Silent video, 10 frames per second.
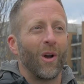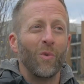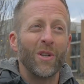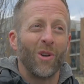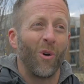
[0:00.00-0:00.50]

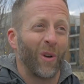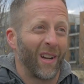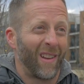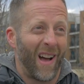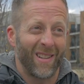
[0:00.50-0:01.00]
We don't get a
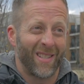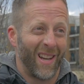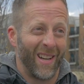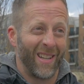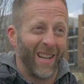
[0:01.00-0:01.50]
lot of
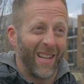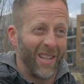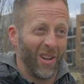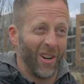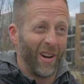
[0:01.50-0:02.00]
sun
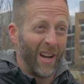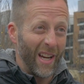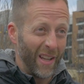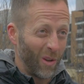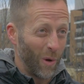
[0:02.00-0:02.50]
here
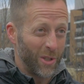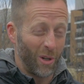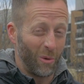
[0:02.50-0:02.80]
in the winter.